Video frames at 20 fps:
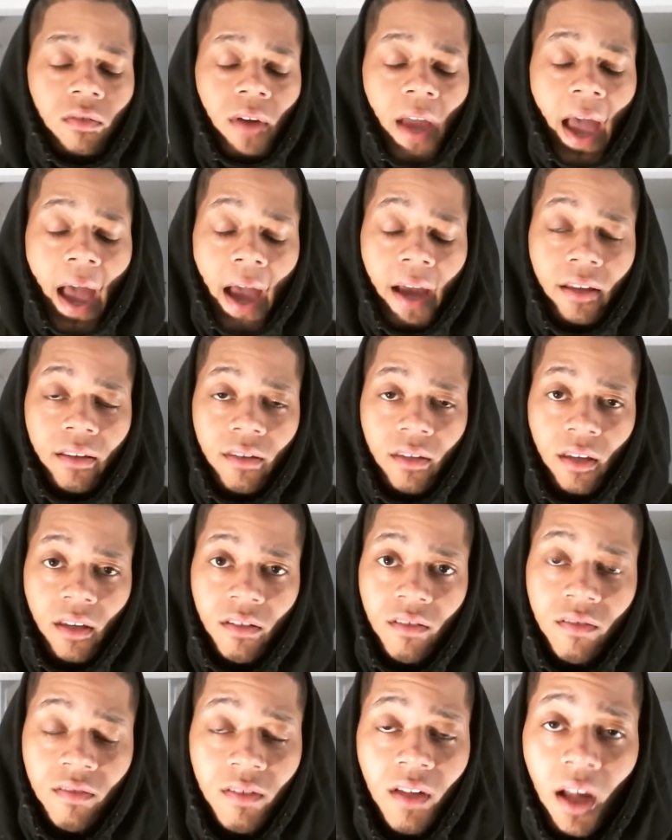act in
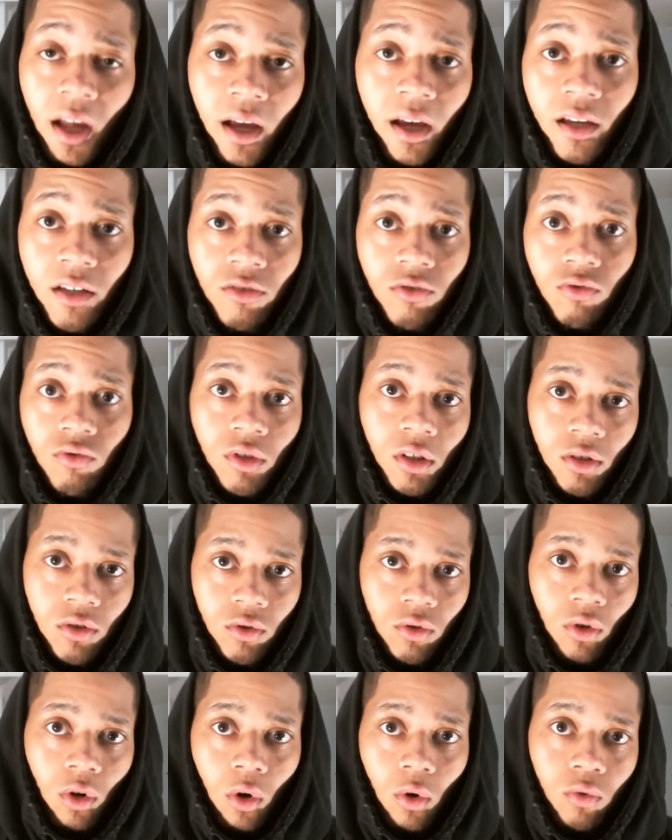signs, you need to
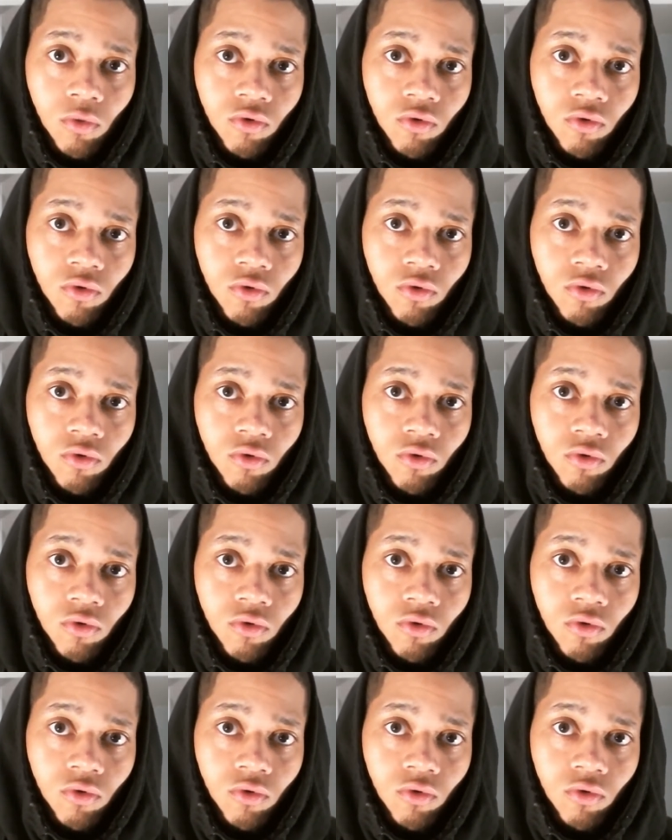know